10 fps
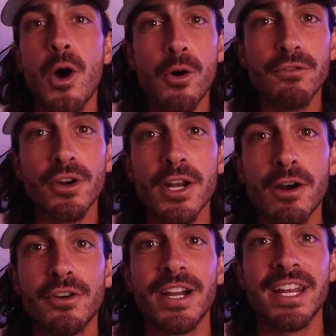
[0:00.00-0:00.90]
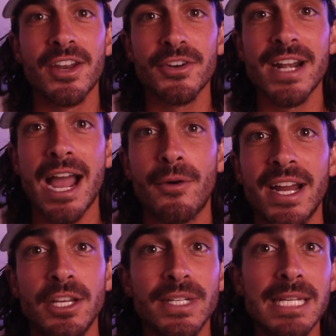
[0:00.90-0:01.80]
over and over in under an hour,
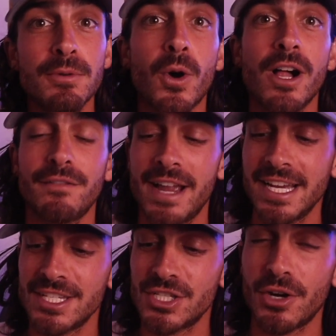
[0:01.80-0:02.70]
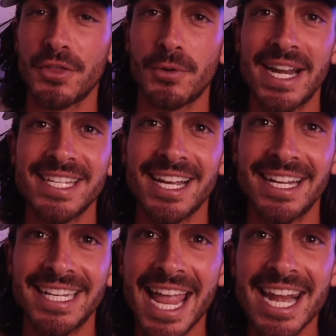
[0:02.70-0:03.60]
and you keep qualifying to start the race
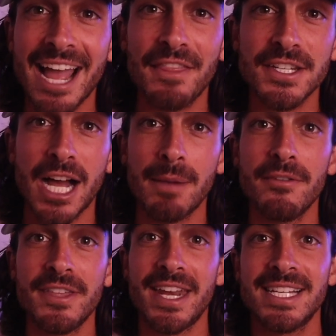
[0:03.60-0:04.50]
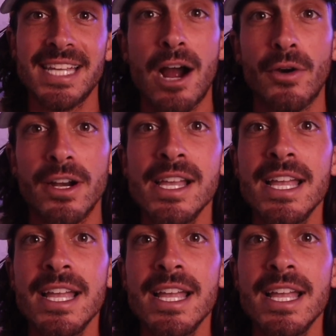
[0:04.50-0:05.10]
again at the top of the next hour